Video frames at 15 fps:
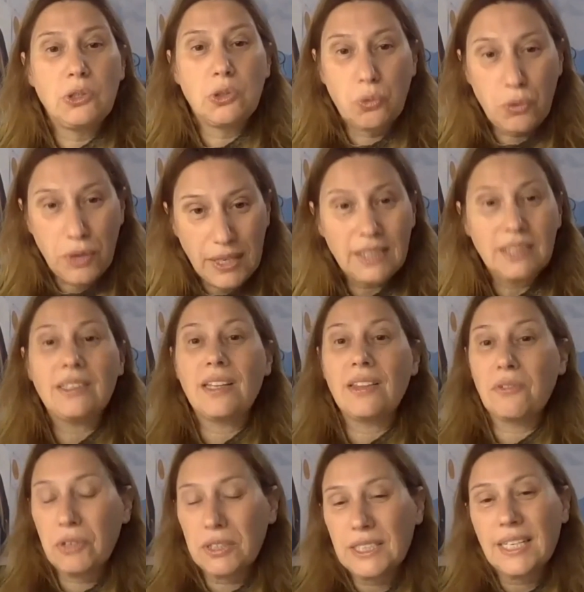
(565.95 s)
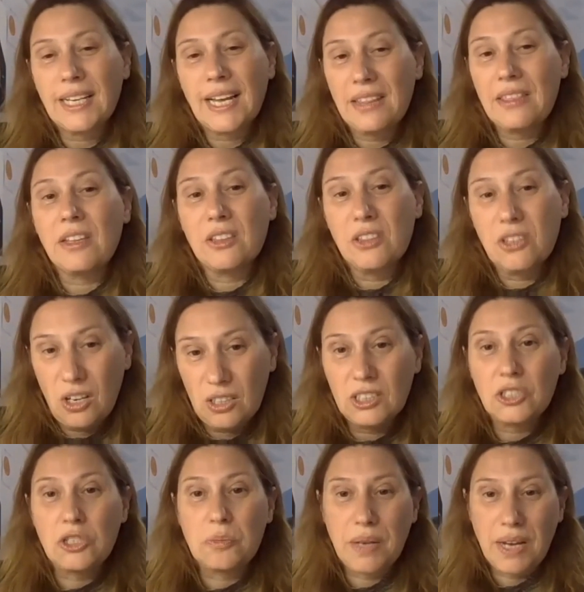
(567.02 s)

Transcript: to read it and really gain the knowledge